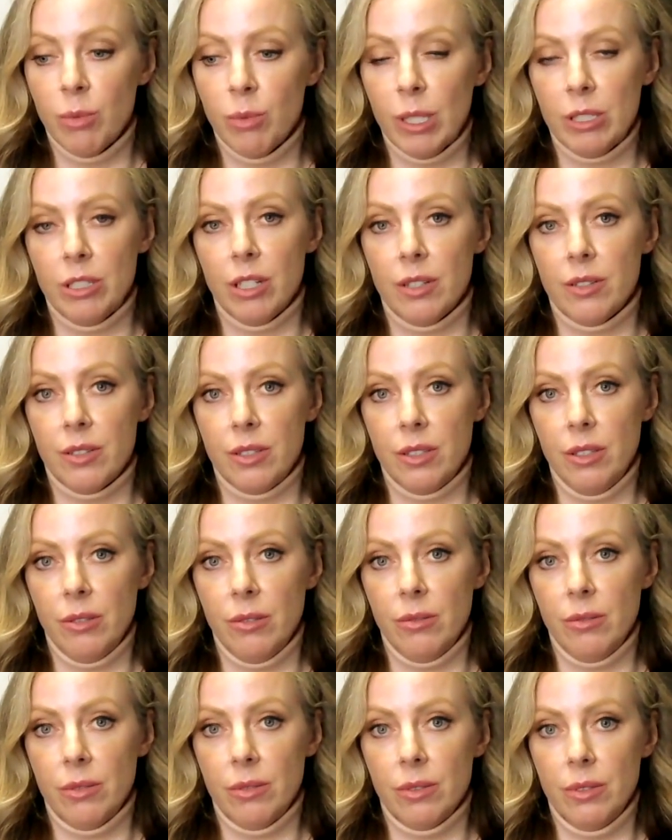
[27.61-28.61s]
but just
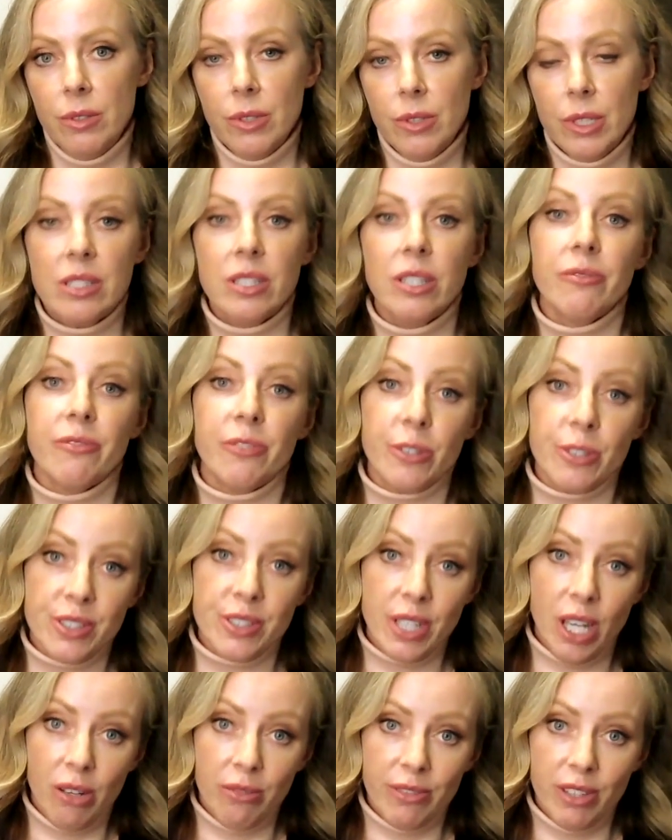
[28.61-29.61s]
you can see for
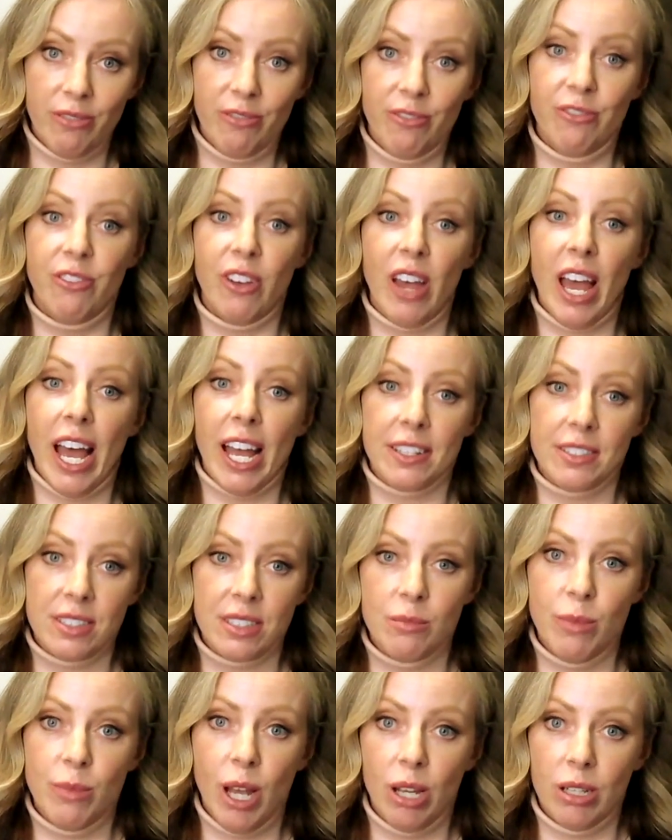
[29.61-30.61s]
yourself the
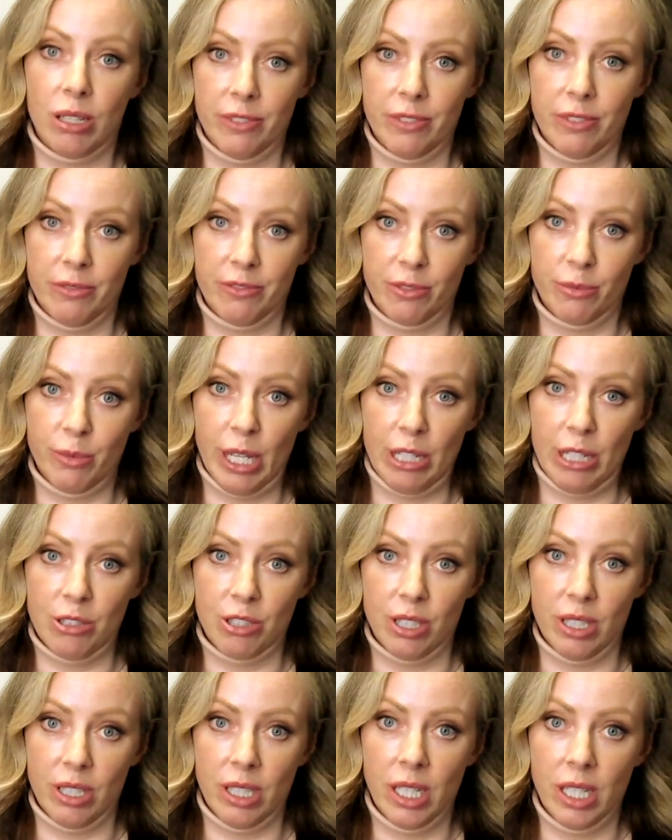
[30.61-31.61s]
vast amount of
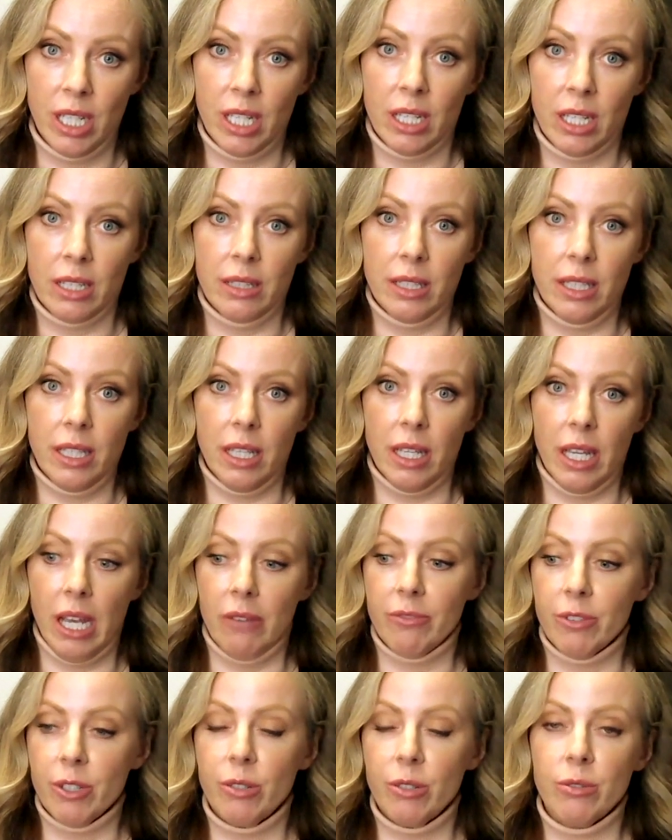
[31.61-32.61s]
information, the
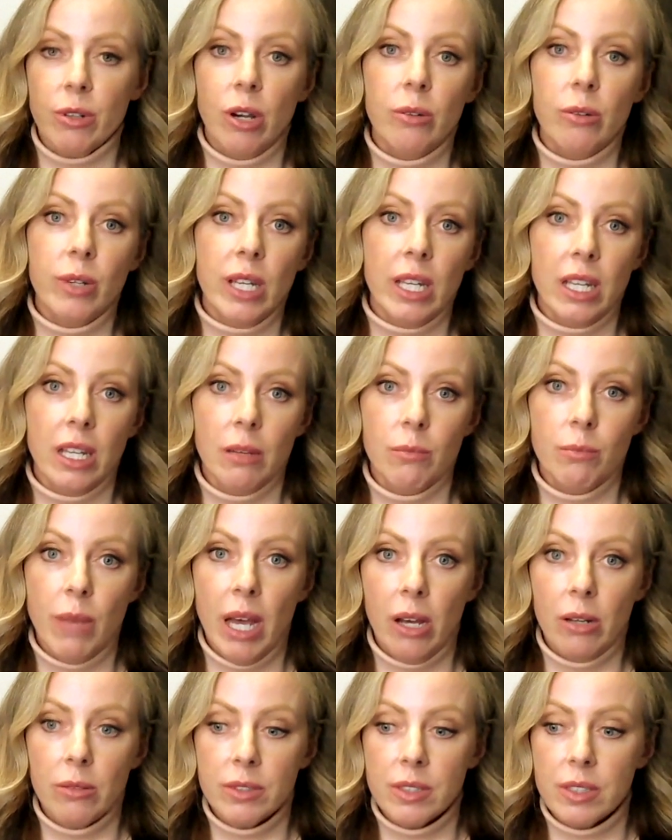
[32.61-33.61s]
ever-growing
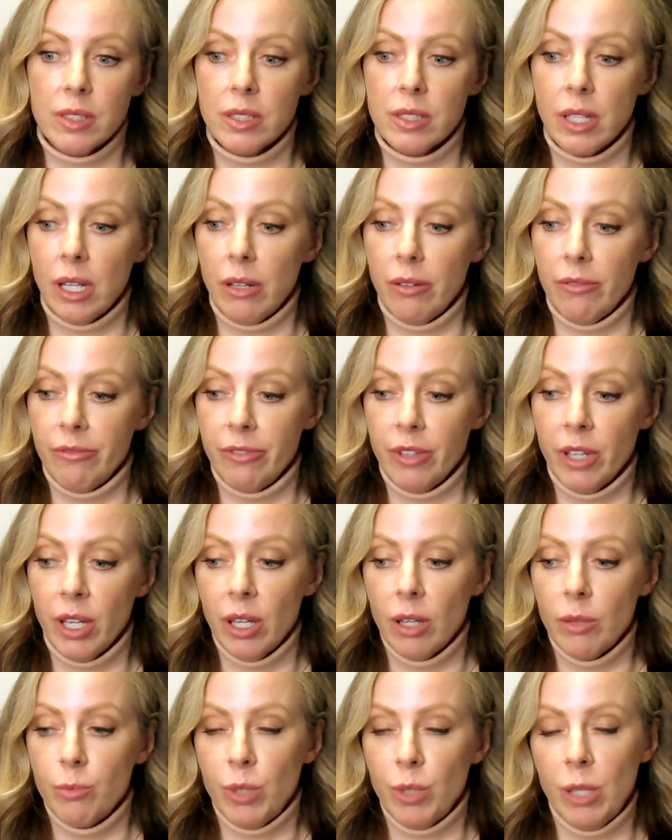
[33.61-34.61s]
amounts of
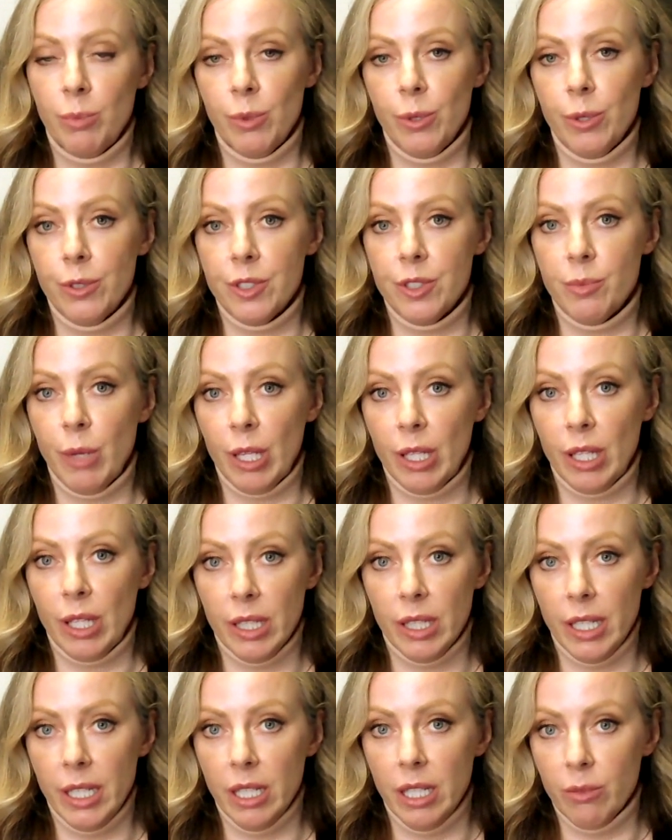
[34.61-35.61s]
people
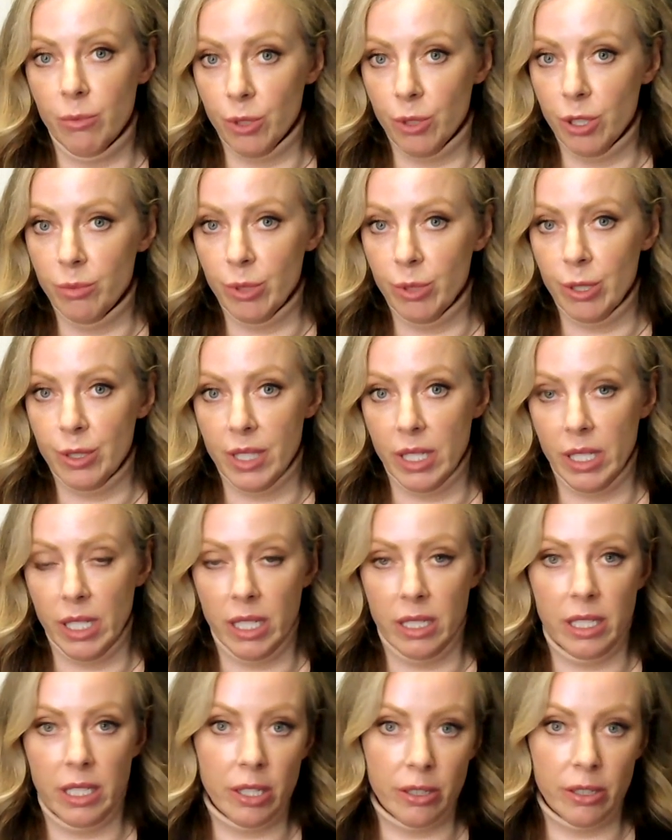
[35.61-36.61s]
speculating and rumors
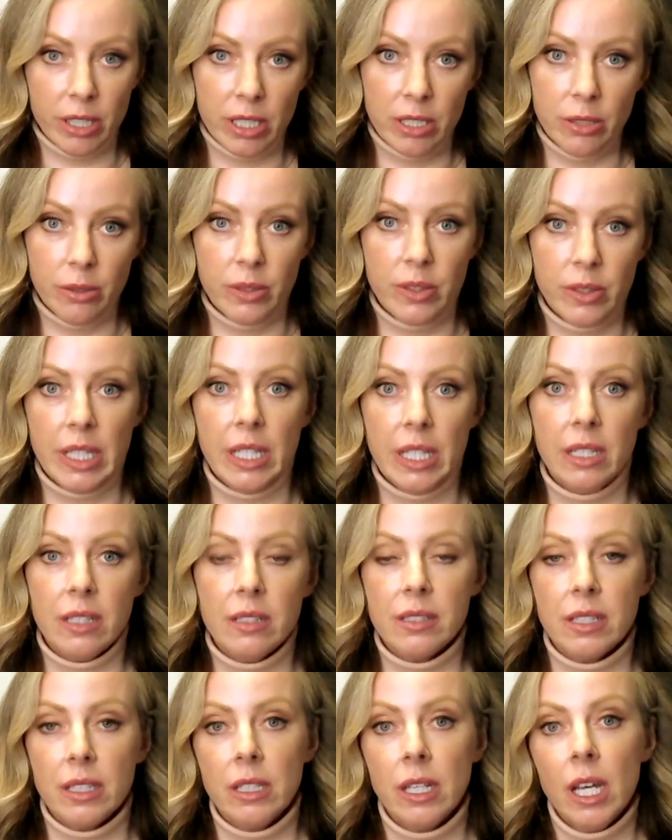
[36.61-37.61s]
and hearing new
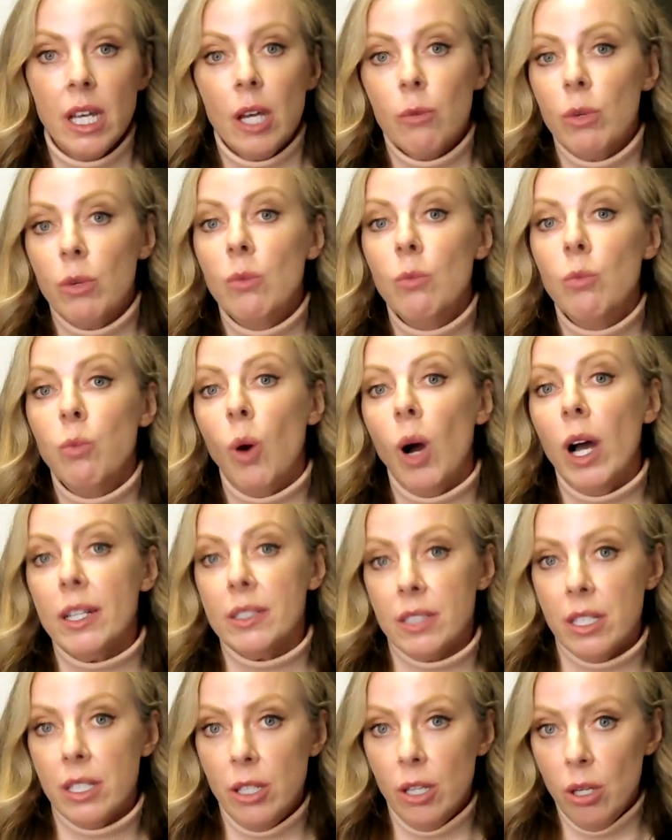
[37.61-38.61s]
things. And we
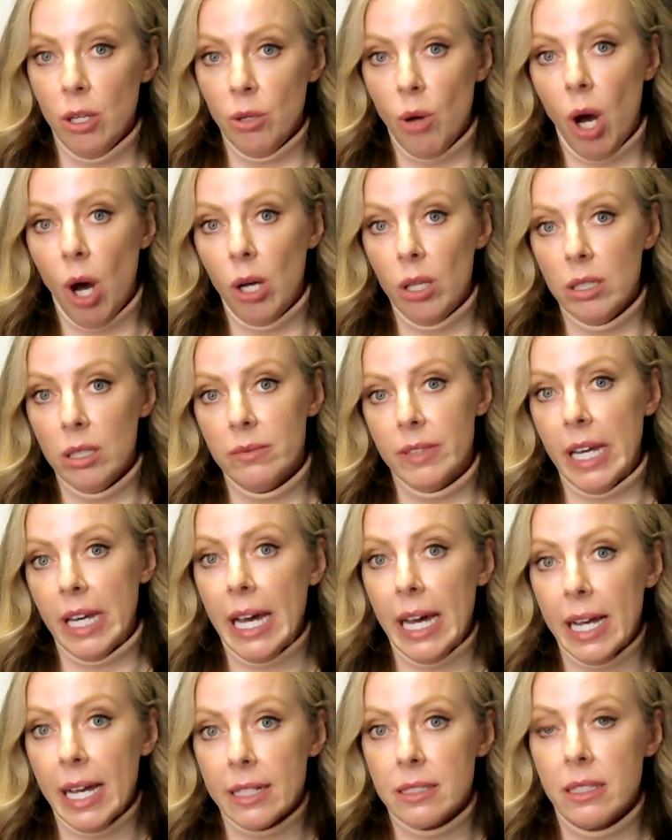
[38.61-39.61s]
want to know all of
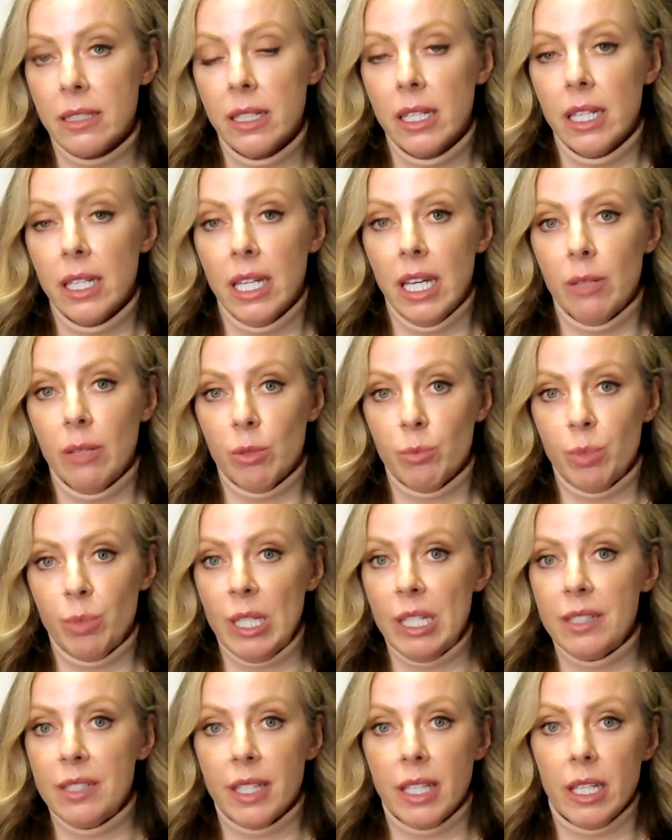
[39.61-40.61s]
that. And we're
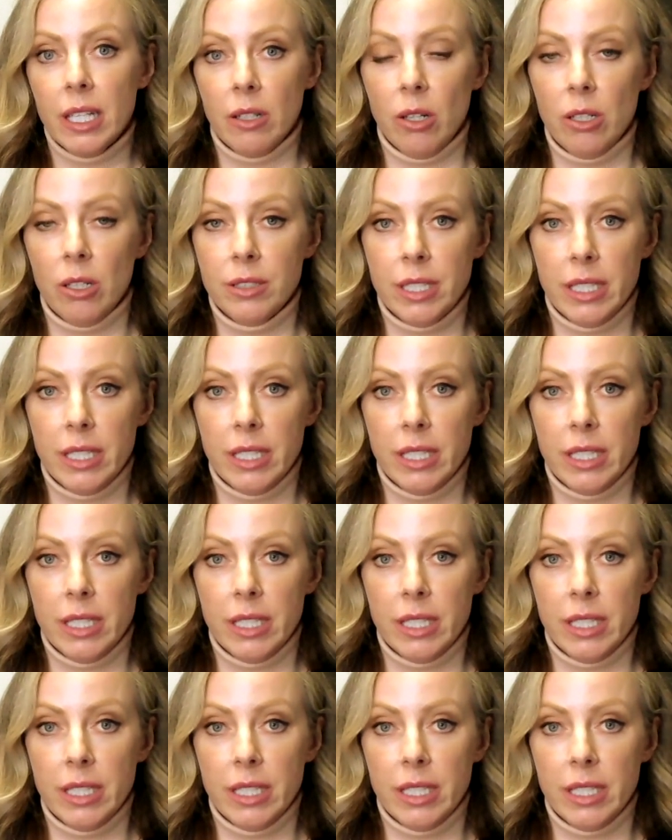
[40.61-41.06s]
piecing it all